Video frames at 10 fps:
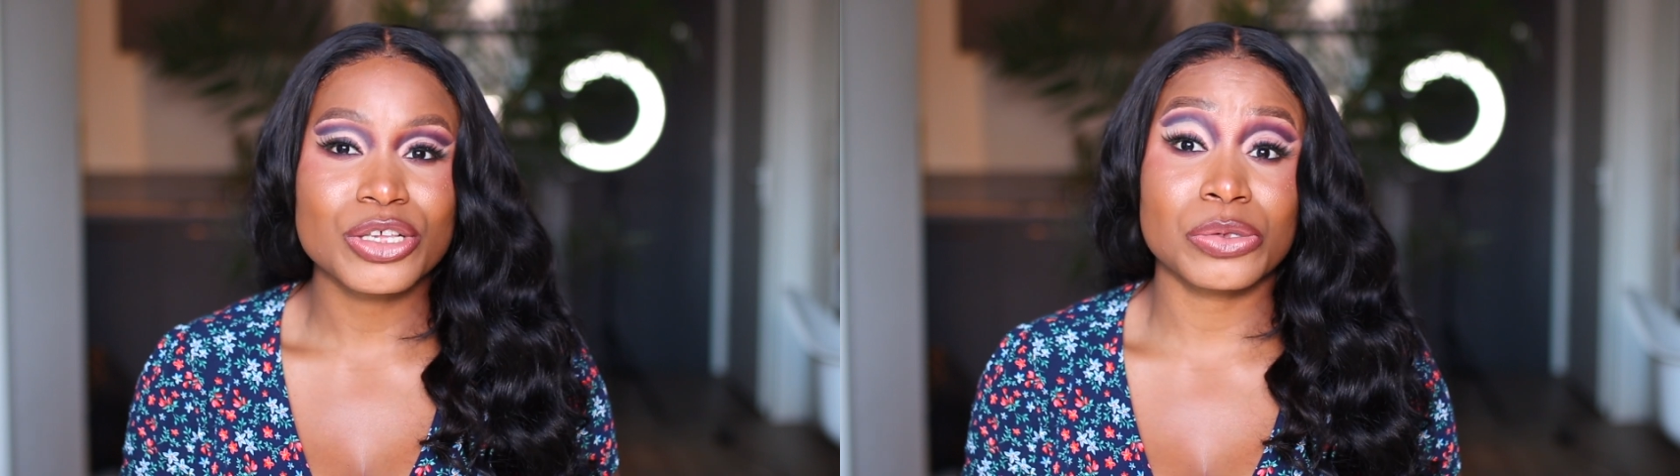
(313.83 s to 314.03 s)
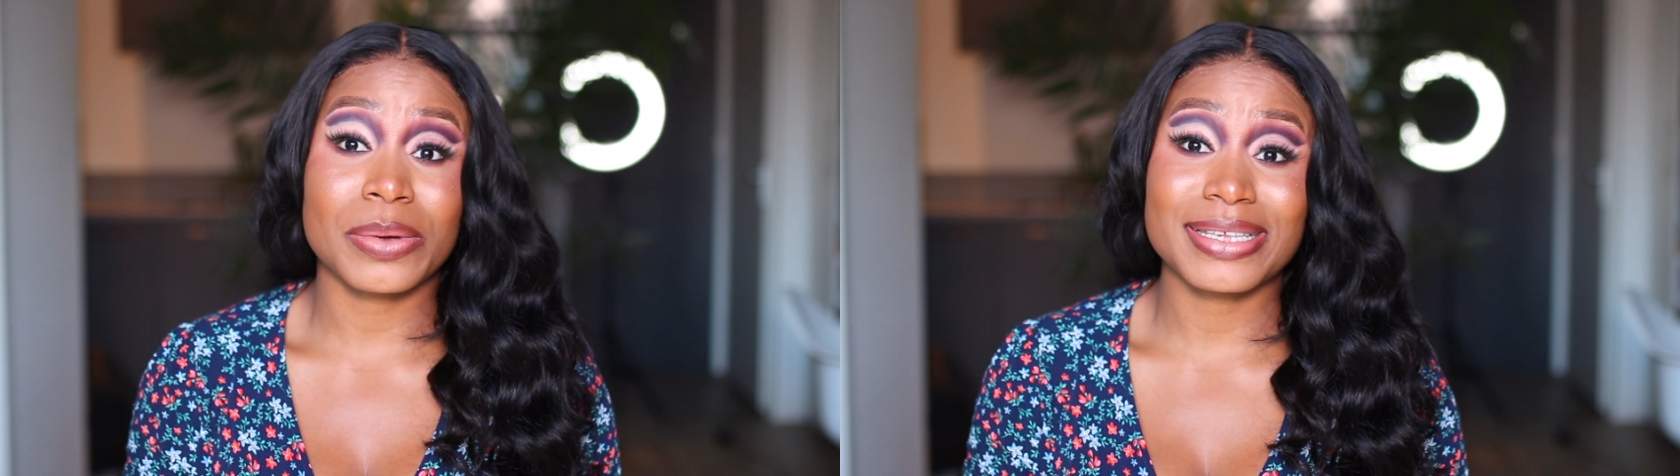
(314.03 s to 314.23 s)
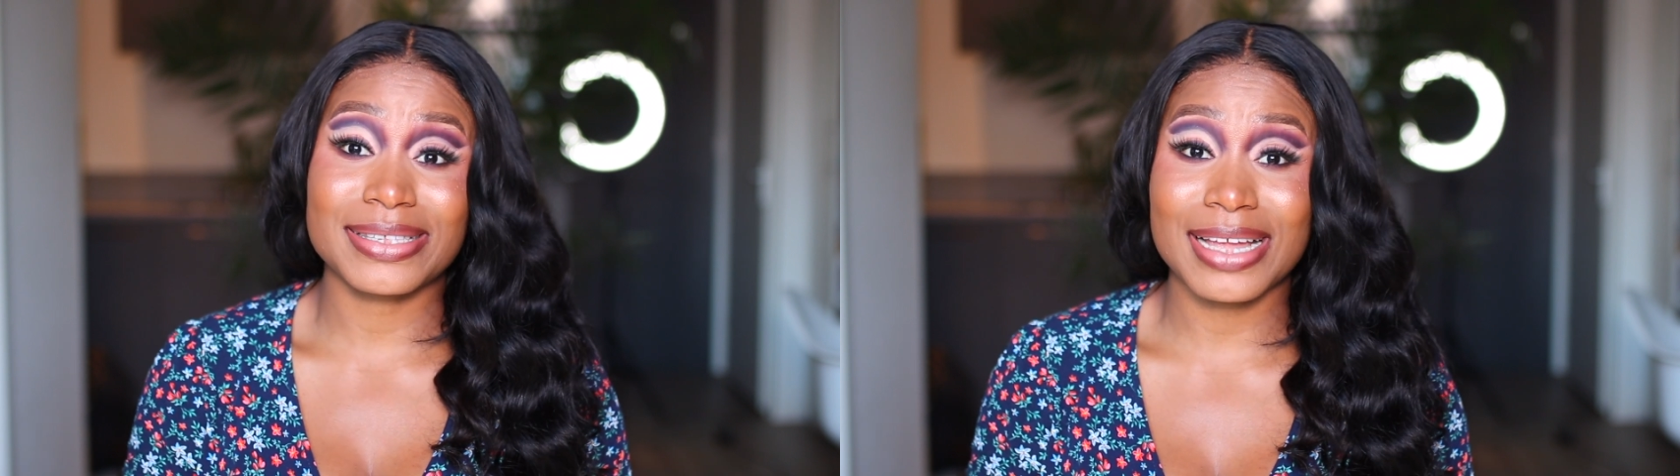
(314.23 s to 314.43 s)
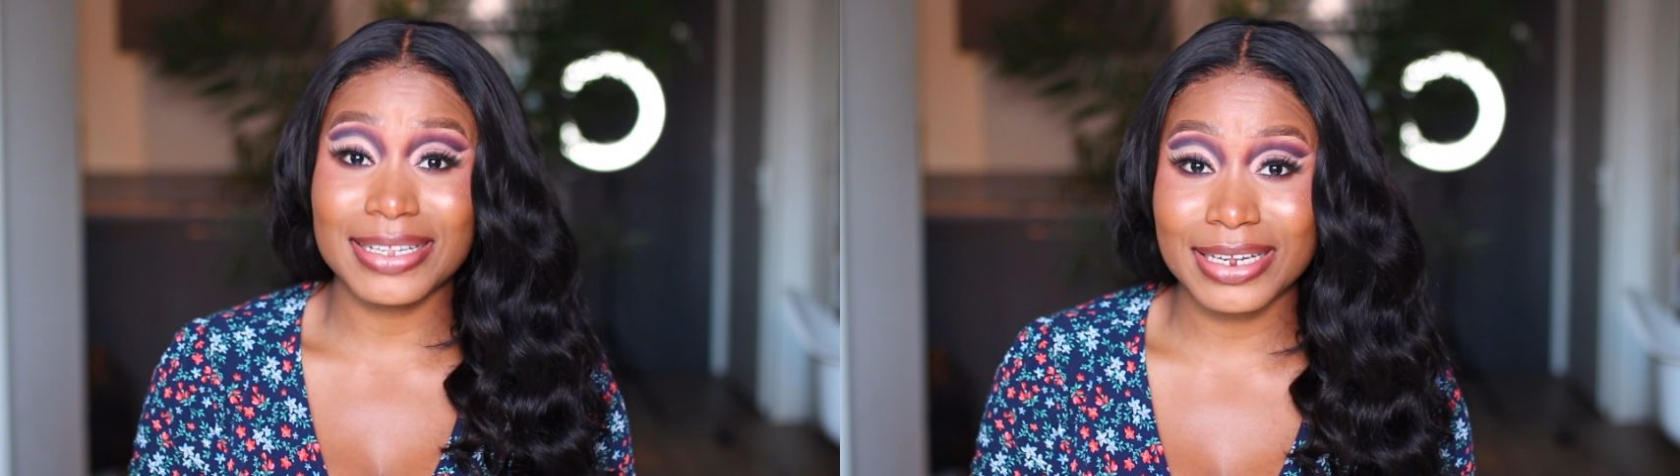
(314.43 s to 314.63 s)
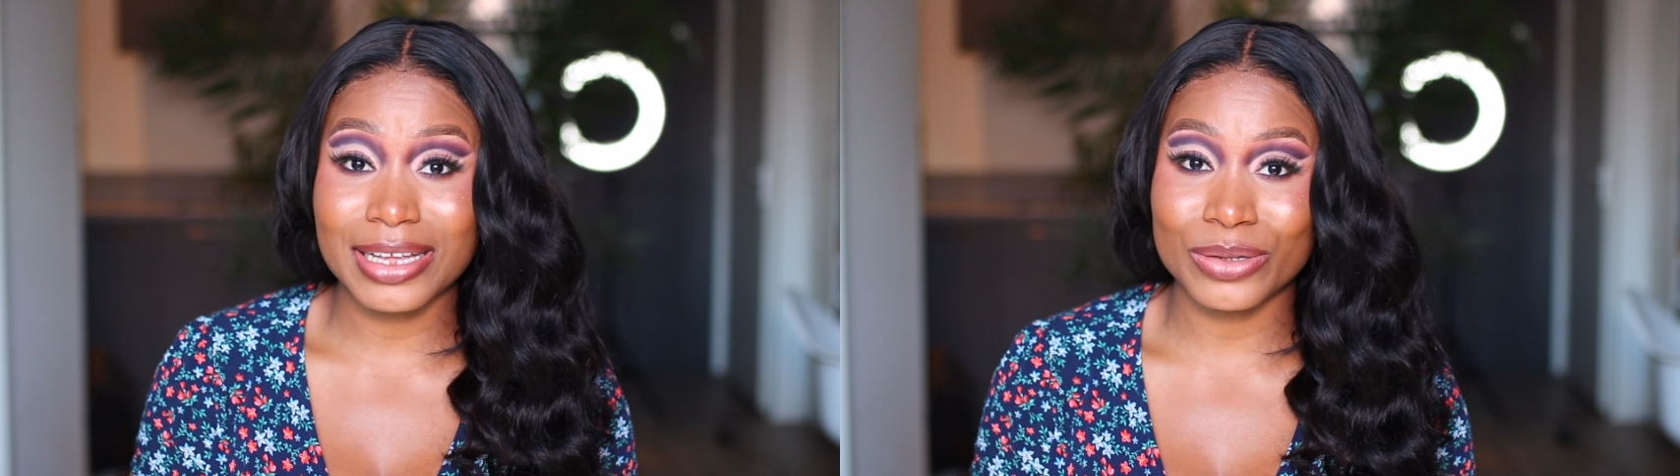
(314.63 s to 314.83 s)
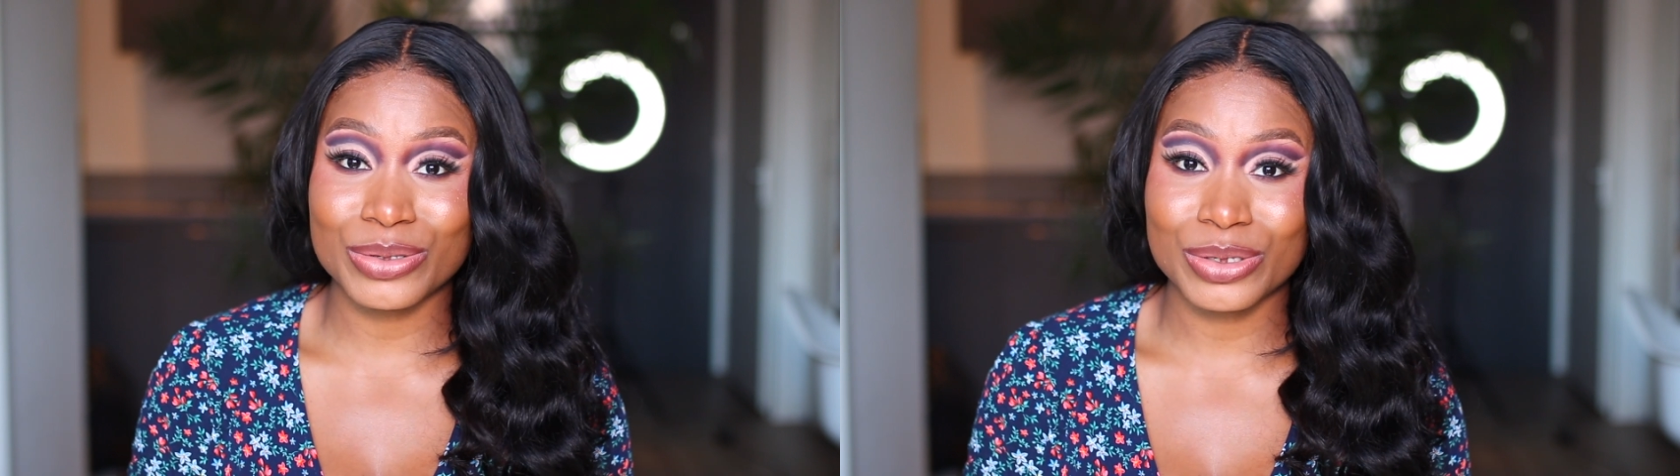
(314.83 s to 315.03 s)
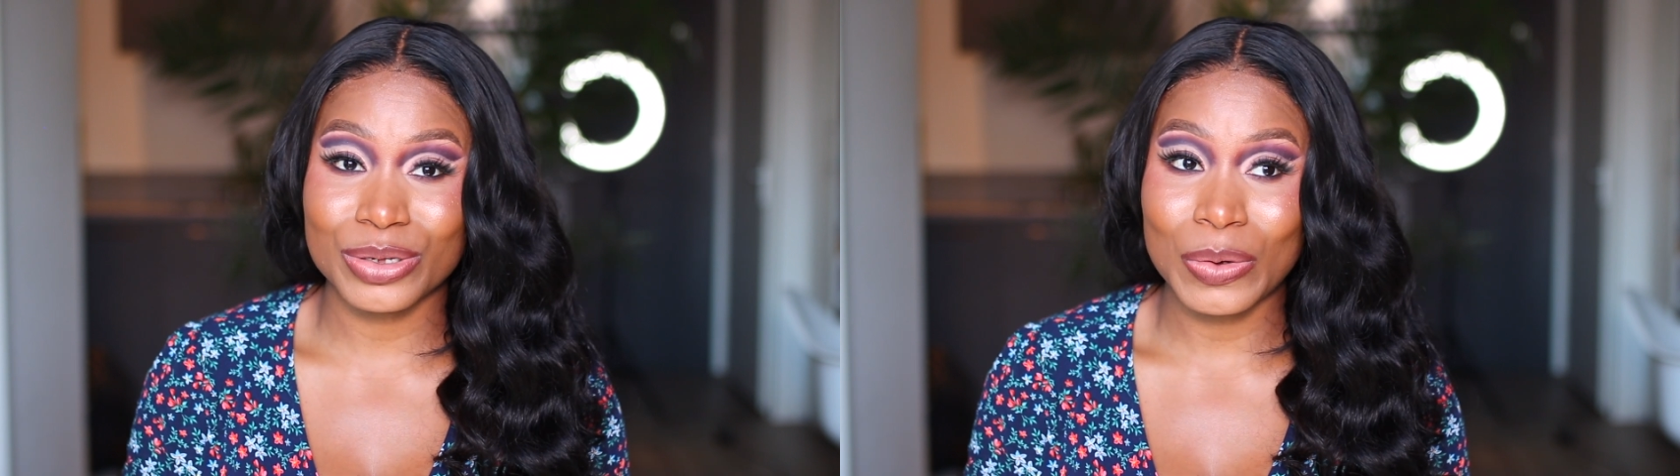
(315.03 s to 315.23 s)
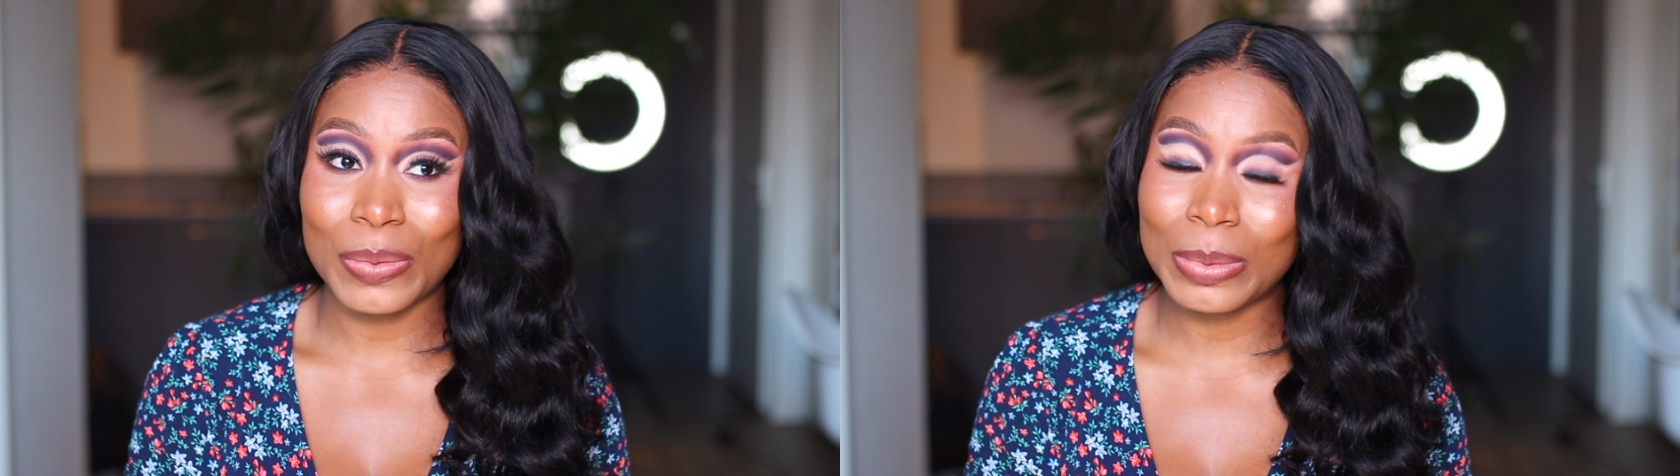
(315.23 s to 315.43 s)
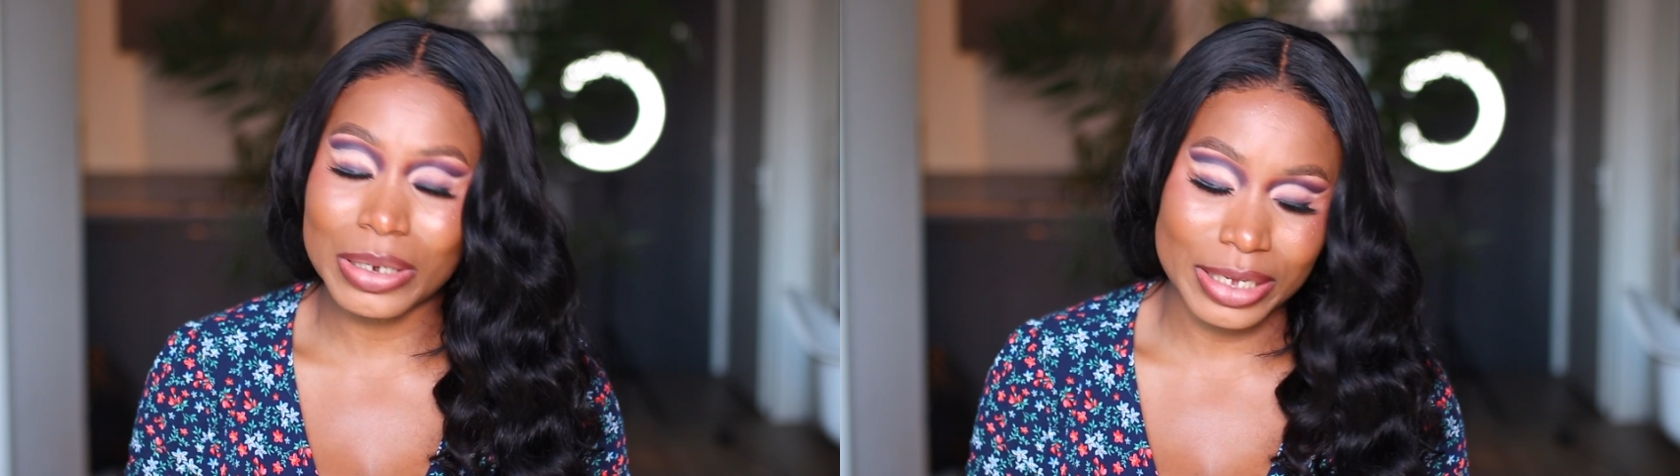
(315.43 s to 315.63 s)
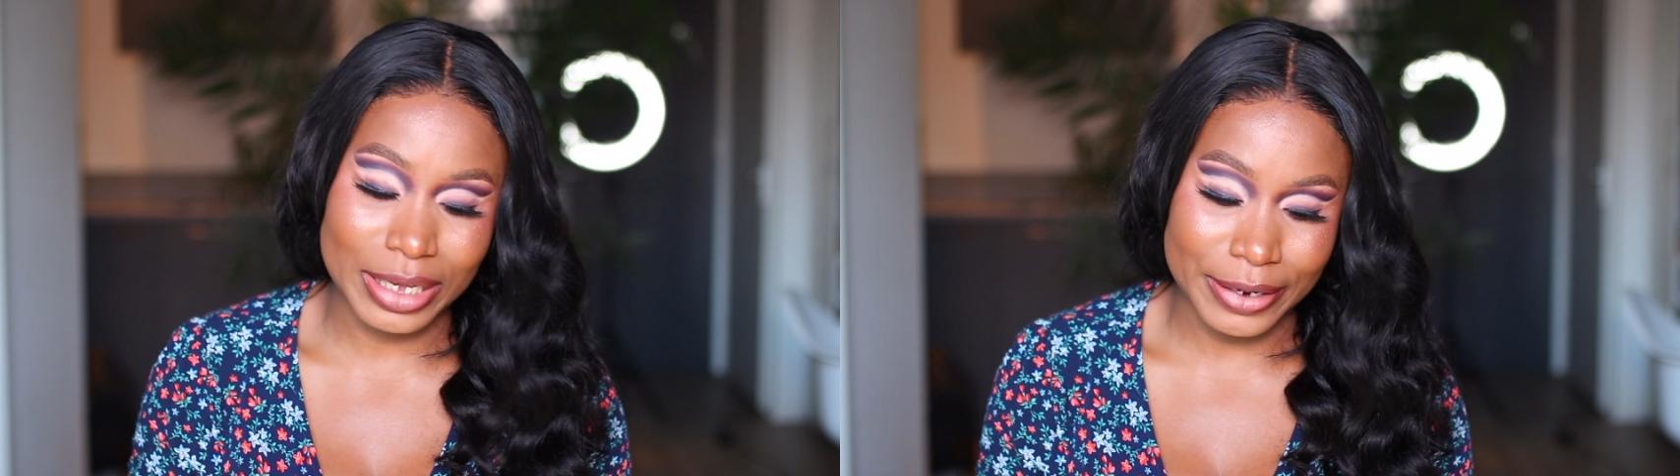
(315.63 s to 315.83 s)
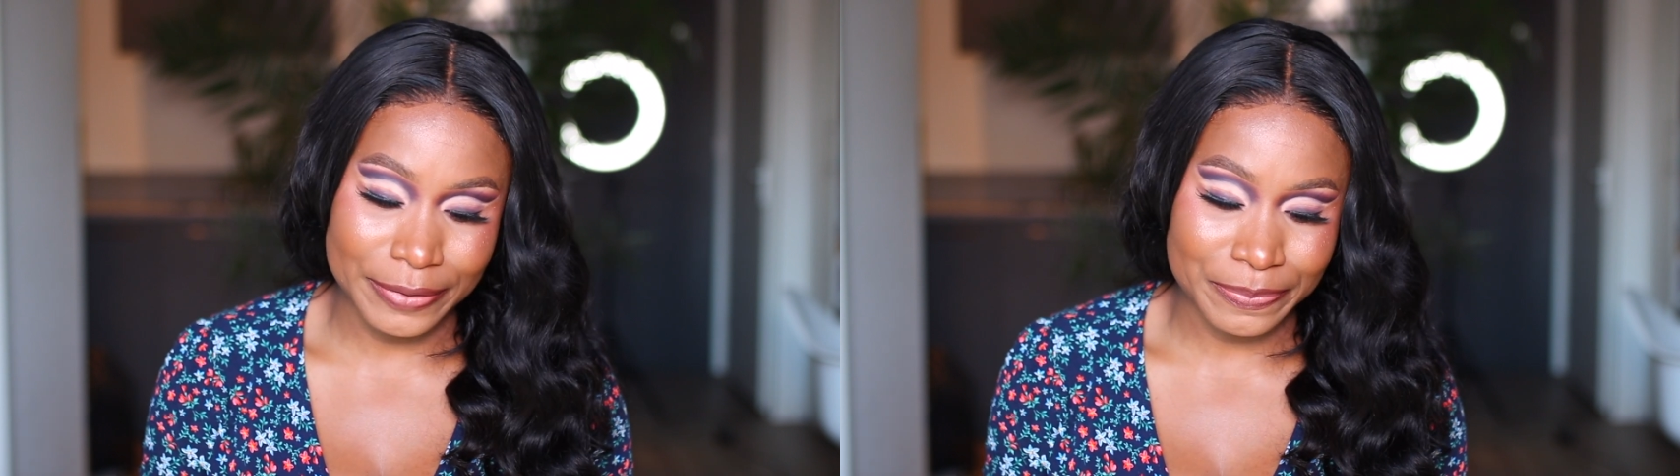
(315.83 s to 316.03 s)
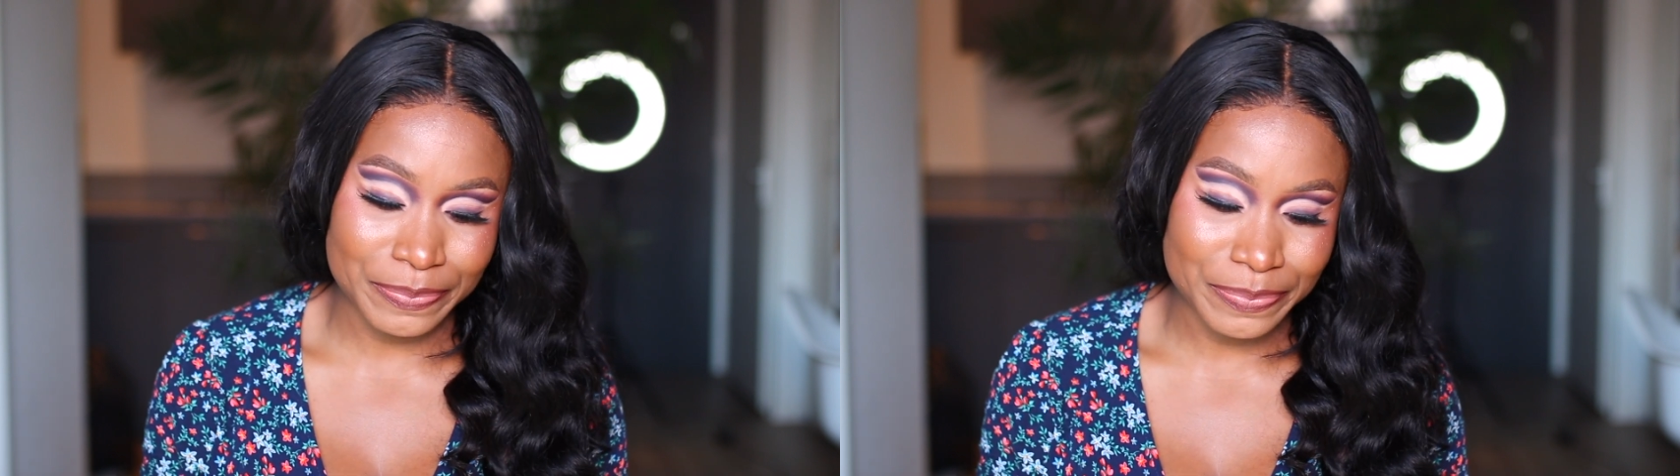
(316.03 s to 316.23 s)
So I started out working.